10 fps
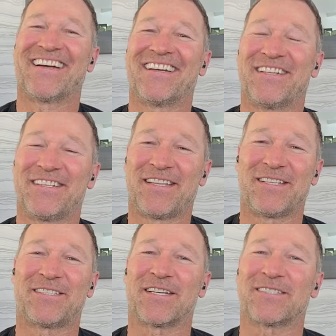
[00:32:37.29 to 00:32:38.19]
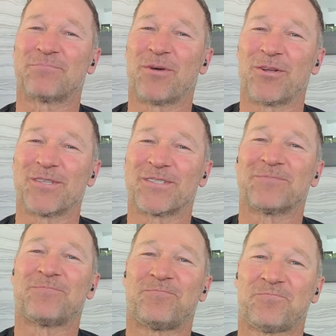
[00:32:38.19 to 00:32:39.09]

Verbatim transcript: Yeah, it just burns.